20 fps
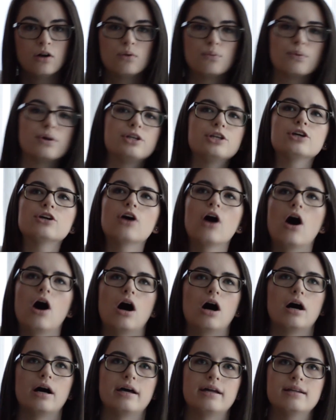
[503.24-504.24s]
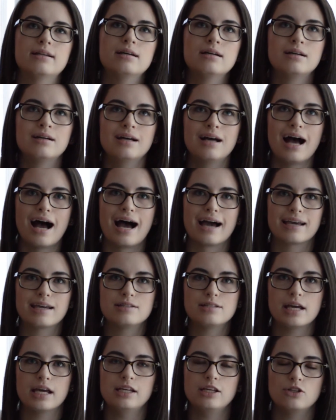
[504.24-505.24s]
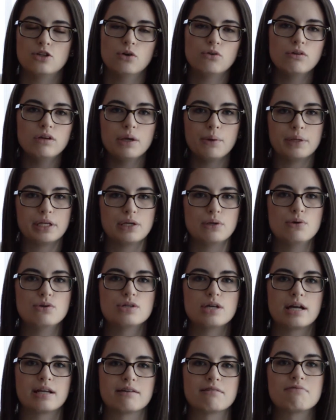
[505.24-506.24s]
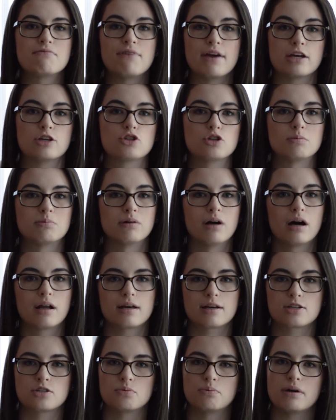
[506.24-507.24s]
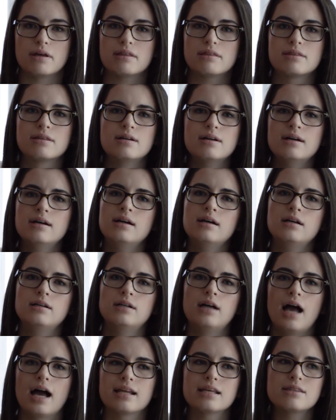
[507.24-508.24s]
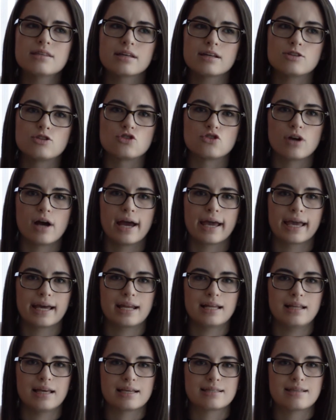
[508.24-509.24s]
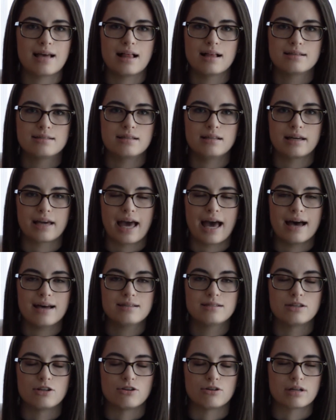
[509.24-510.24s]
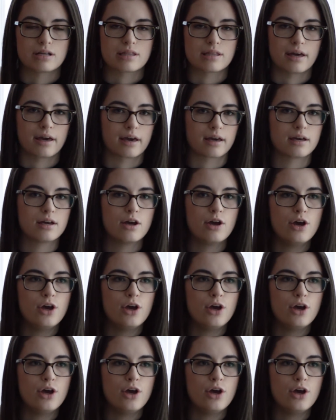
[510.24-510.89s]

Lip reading: When you're on Accutane, you don't really want to use any facial products with anything that's drying in it, like salicylic acid or anything.